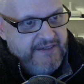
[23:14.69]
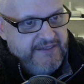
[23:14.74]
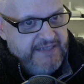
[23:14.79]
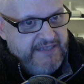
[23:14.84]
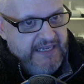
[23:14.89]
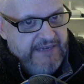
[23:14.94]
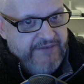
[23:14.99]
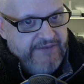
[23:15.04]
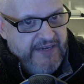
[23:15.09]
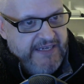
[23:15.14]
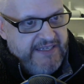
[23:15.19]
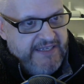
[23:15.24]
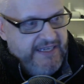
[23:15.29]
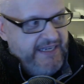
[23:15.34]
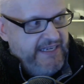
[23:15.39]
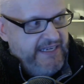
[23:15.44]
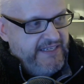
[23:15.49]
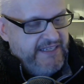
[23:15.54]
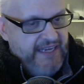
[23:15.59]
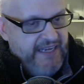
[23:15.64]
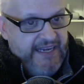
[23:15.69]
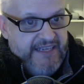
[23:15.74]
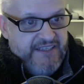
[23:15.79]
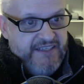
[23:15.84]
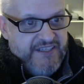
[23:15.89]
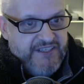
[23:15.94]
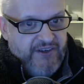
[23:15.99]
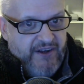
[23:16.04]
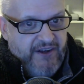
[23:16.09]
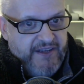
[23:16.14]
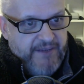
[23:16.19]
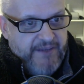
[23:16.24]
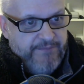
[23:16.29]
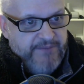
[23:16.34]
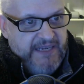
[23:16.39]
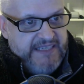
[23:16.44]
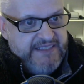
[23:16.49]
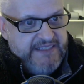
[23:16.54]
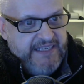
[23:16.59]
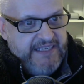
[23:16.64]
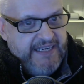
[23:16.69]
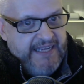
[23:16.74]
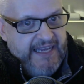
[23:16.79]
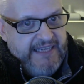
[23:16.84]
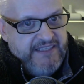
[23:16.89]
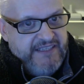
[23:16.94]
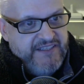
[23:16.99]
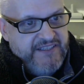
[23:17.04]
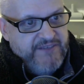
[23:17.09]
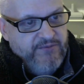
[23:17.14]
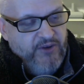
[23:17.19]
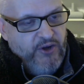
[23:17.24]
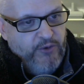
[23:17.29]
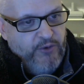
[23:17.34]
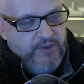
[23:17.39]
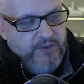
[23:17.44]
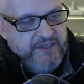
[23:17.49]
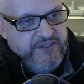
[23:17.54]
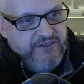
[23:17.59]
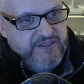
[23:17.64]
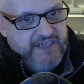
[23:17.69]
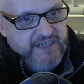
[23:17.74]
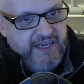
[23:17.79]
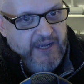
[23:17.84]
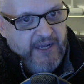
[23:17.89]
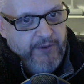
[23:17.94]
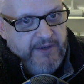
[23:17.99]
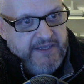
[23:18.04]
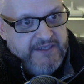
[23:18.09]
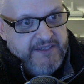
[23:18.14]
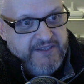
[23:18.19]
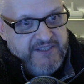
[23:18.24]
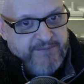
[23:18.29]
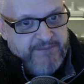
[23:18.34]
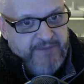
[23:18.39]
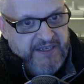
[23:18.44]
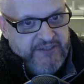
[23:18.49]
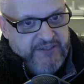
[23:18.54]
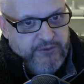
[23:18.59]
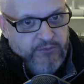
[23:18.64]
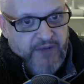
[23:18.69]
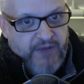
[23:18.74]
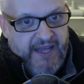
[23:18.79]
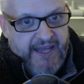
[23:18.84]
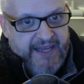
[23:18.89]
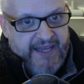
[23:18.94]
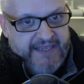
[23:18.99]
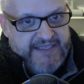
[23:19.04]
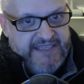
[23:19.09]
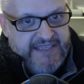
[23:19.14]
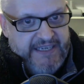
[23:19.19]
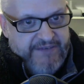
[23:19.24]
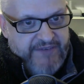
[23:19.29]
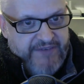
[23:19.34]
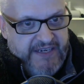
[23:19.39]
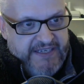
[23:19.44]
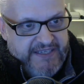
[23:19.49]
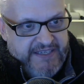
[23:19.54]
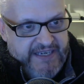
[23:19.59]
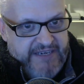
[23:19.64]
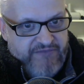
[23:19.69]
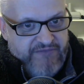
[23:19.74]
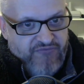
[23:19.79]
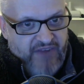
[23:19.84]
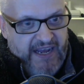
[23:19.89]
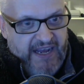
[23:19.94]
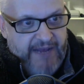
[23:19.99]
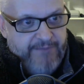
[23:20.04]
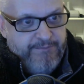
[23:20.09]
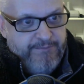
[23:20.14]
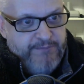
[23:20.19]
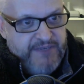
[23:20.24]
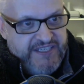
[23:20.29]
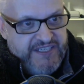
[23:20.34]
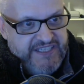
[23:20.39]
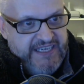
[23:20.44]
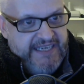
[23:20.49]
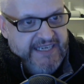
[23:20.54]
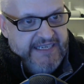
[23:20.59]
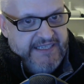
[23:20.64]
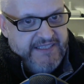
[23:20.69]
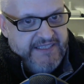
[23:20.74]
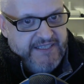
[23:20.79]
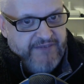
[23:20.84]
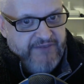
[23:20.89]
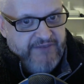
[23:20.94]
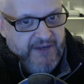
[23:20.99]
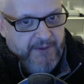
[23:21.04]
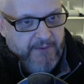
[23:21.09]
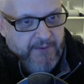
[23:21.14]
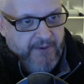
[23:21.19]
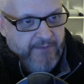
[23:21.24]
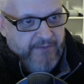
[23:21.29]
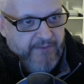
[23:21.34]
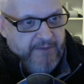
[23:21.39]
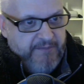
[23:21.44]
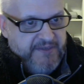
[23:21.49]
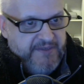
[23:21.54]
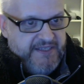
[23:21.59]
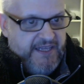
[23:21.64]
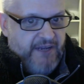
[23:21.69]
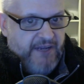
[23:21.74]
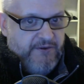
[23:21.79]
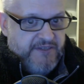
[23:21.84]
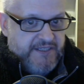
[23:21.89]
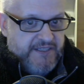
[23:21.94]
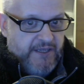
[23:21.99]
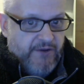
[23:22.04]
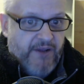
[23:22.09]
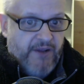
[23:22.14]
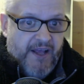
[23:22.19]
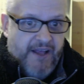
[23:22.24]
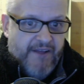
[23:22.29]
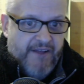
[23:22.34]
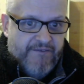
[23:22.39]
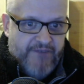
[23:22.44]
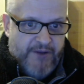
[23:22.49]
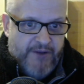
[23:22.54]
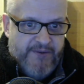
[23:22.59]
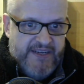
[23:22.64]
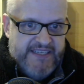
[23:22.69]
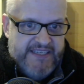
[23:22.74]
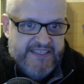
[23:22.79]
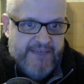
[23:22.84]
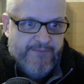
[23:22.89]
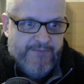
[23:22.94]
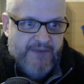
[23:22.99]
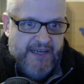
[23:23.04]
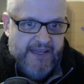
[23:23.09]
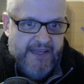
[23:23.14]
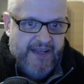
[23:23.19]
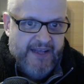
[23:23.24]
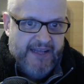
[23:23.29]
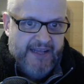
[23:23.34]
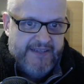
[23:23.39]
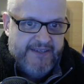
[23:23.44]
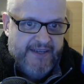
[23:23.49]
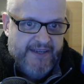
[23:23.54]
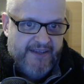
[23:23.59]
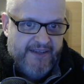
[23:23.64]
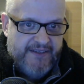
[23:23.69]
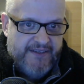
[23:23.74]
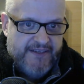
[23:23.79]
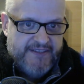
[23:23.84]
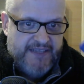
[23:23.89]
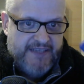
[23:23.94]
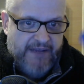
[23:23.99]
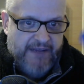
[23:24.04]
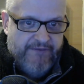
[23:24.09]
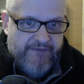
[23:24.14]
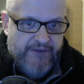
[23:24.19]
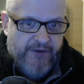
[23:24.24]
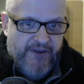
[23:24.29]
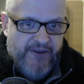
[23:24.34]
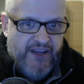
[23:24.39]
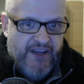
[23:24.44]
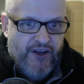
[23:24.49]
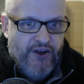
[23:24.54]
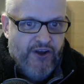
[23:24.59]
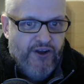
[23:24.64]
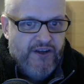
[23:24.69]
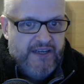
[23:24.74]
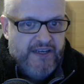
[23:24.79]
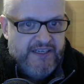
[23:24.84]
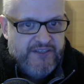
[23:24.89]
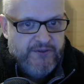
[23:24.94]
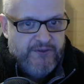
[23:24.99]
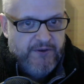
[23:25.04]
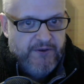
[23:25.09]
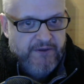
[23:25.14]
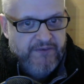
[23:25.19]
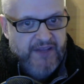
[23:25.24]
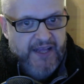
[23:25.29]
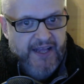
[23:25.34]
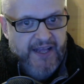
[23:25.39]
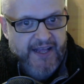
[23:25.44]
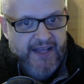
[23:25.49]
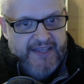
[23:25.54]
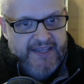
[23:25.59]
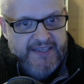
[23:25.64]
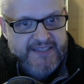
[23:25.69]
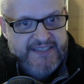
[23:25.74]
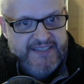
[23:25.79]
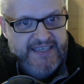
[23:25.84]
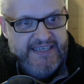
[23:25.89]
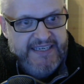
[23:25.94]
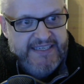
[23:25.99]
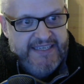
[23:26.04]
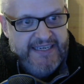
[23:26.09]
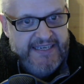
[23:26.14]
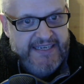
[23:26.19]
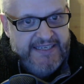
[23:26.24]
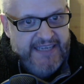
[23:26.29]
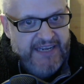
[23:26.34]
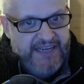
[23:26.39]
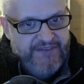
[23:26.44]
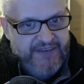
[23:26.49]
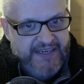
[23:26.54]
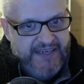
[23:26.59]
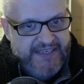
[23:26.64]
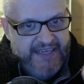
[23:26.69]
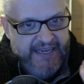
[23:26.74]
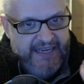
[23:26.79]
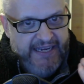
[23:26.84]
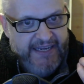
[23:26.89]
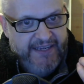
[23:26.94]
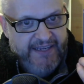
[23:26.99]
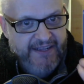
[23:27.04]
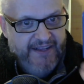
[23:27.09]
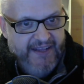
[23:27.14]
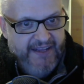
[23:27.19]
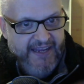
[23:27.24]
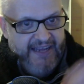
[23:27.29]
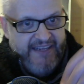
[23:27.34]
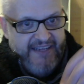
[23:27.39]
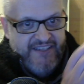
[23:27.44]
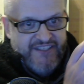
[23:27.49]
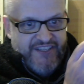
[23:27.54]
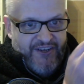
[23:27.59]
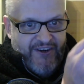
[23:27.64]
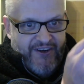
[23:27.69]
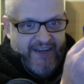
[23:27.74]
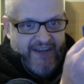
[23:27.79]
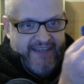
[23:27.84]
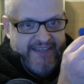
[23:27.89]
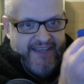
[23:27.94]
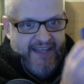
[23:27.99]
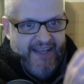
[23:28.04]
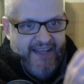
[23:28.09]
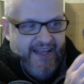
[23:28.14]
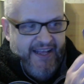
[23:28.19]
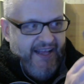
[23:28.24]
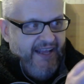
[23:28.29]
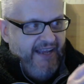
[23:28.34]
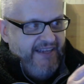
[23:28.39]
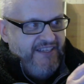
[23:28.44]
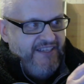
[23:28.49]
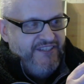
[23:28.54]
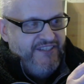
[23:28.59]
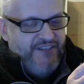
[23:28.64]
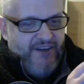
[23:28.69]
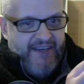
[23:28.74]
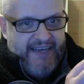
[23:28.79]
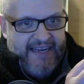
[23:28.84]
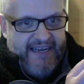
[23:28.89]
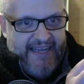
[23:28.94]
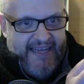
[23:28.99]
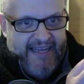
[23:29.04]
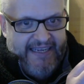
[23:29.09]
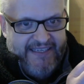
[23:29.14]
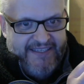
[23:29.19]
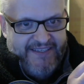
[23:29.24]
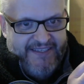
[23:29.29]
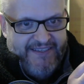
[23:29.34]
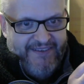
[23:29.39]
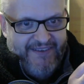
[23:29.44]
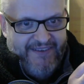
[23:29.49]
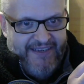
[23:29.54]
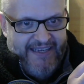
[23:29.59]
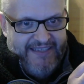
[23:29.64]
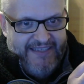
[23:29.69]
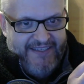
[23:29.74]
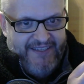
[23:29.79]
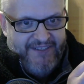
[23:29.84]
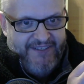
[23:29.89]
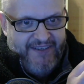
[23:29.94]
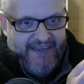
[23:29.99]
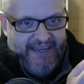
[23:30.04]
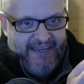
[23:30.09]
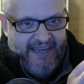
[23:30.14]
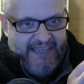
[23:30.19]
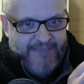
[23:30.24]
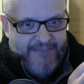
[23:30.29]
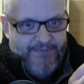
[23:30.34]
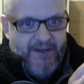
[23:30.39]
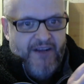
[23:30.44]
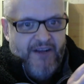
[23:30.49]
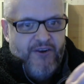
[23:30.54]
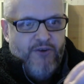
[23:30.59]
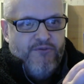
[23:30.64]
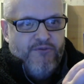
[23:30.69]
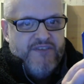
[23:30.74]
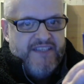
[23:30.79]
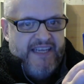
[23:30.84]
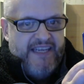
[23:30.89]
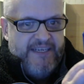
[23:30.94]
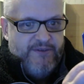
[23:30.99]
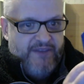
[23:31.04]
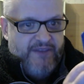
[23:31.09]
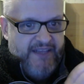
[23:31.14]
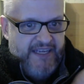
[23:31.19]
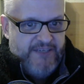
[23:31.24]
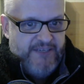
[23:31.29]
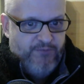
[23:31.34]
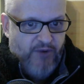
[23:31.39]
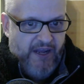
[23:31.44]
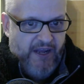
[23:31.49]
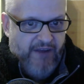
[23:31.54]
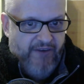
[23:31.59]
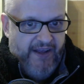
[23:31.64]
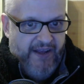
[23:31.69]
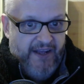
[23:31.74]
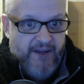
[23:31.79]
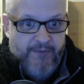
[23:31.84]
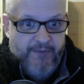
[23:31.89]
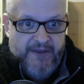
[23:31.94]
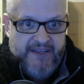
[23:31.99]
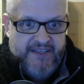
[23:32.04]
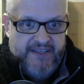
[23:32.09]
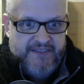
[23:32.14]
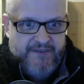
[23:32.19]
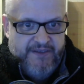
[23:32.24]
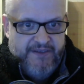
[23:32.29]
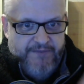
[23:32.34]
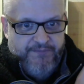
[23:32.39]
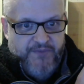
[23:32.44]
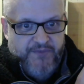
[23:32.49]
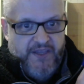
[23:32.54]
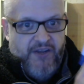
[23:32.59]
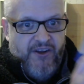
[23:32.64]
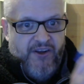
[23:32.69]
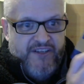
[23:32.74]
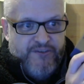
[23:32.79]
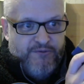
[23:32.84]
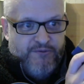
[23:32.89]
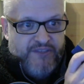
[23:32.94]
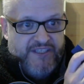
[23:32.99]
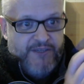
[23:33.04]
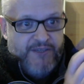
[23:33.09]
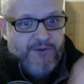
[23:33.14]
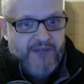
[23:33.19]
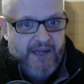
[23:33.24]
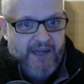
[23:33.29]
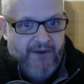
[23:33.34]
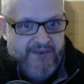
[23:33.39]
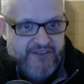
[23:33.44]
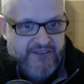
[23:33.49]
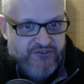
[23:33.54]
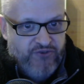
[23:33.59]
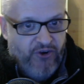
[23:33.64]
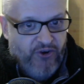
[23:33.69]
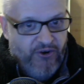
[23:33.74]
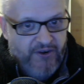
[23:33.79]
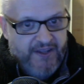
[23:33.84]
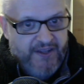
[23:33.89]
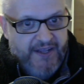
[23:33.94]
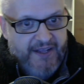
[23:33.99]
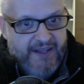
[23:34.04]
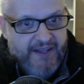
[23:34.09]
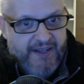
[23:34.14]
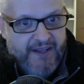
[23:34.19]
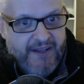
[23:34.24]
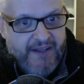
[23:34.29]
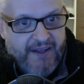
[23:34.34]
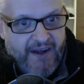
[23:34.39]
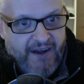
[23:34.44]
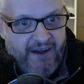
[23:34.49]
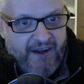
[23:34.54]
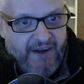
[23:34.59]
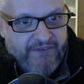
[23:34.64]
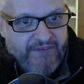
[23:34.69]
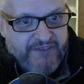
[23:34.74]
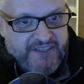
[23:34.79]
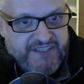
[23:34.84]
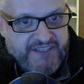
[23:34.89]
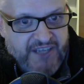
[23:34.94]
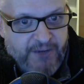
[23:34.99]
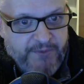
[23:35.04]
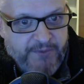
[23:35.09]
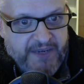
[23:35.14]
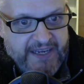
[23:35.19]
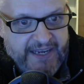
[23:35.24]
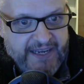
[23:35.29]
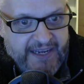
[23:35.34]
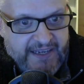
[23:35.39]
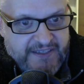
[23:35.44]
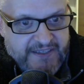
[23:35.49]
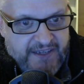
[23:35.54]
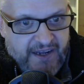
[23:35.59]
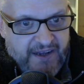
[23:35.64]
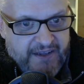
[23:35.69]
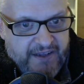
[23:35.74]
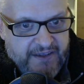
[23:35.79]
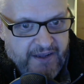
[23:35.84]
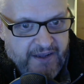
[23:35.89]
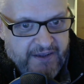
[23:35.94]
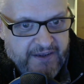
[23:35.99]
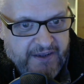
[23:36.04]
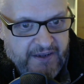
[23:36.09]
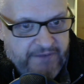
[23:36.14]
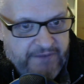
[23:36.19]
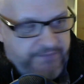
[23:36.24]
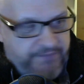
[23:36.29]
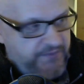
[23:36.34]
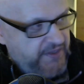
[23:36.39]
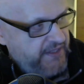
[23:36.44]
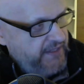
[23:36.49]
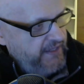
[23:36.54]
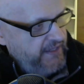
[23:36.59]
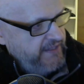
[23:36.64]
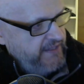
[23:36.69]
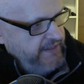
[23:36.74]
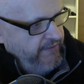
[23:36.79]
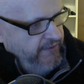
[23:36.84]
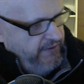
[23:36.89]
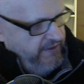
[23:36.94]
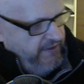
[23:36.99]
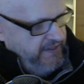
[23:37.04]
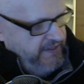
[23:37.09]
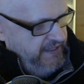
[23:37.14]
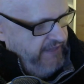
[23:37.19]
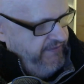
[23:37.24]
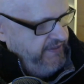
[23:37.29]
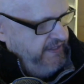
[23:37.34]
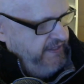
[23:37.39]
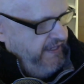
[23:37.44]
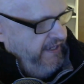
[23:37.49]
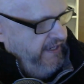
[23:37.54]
DVDs inside a plastic case as well, which used to go into special DVD RAM machines, if anyone remembers those. So very similar, and yeah, as I say, a very early sort of CD DVD inside a case. Yes, inside a case. But of course these wear out. I mean, Nigel's still going strong after so many years. I can't. Let's have a look and see if there's a